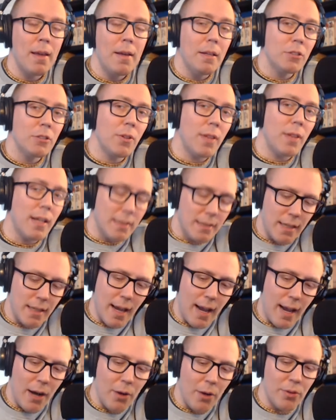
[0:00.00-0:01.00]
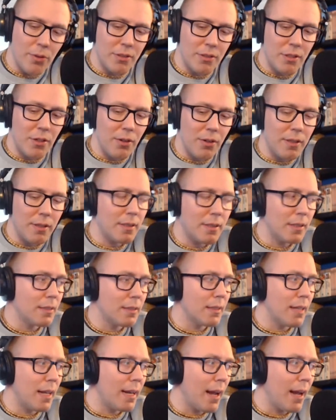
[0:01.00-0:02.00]
So that's how the series is
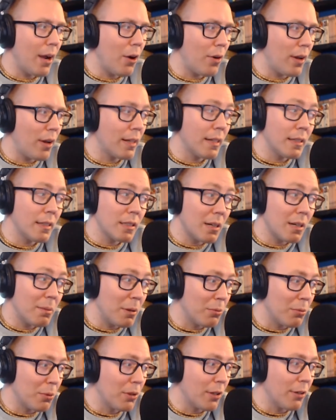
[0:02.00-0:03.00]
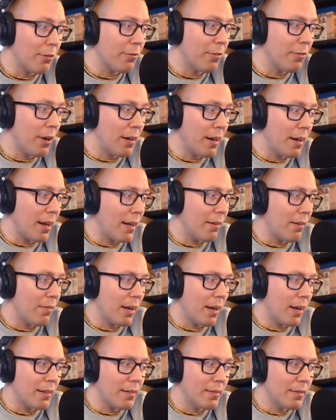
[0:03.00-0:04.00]
laid out. I think it's going to be really fun. I
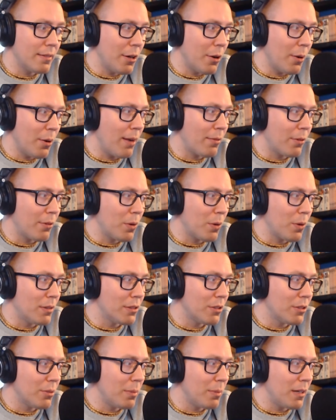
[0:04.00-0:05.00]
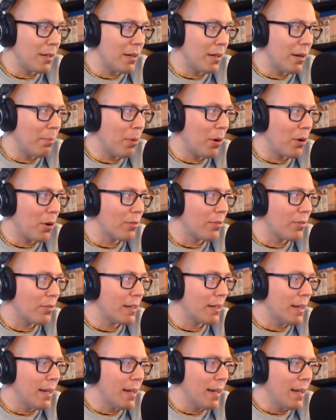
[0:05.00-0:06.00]
invite, you know, everyone to be a part of
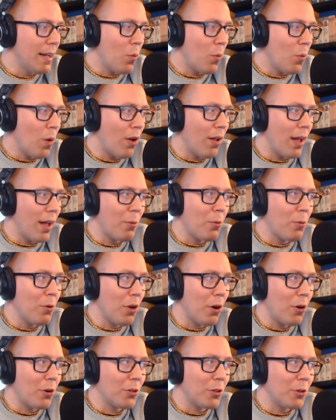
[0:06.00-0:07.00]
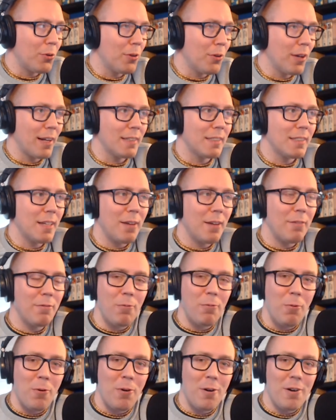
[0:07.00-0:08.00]
it. While I will argue, like I said,
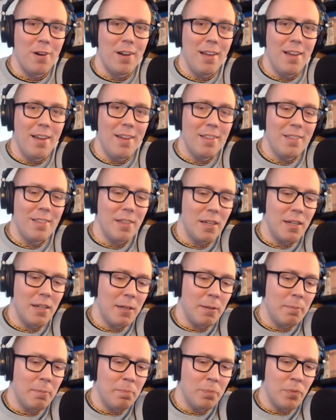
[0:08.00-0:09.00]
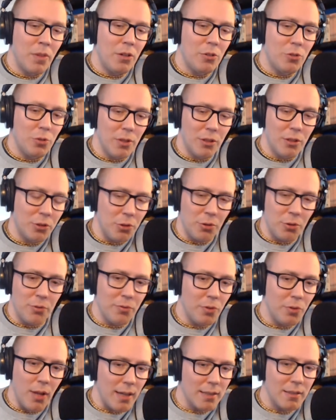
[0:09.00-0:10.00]
for the traditional
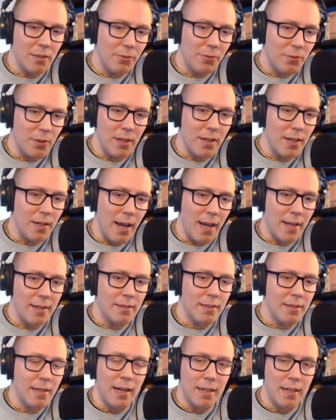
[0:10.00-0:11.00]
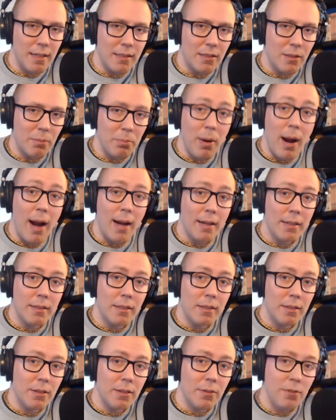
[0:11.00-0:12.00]
philosophy and techniques and
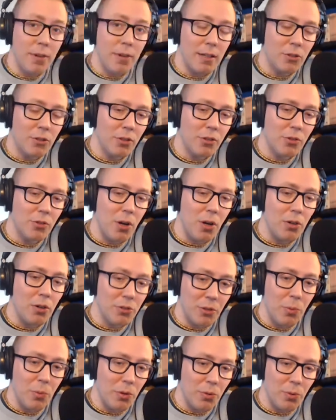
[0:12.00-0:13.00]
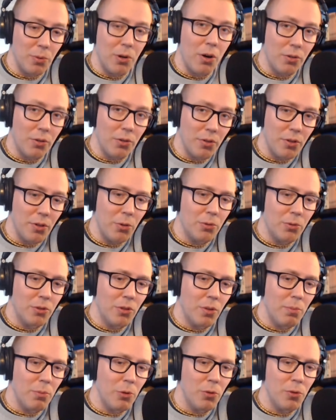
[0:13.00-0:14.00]
practices of ancient astrology with regard to the nodes of
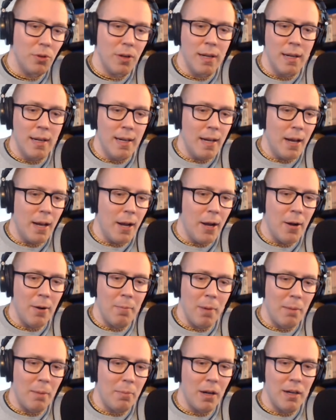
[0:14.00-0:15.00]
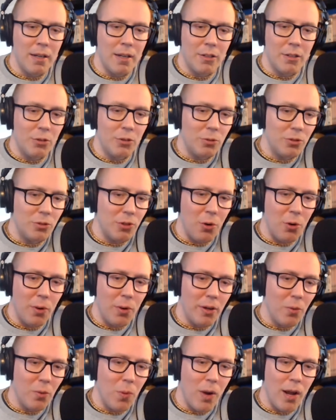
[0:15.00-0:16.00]
the moon, I'm not going to do so
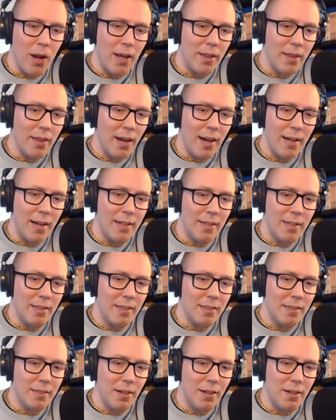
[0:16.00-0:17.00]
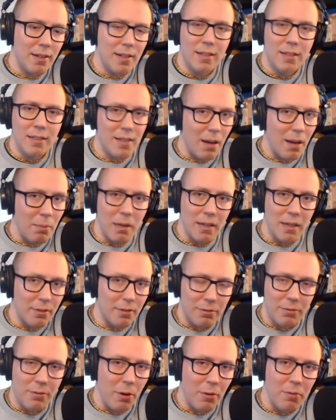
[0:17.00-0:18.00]
in a way that is condemning
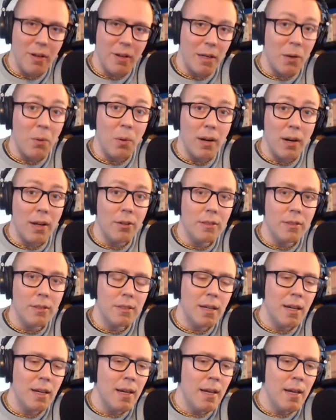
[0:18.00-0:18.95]
of anyone else.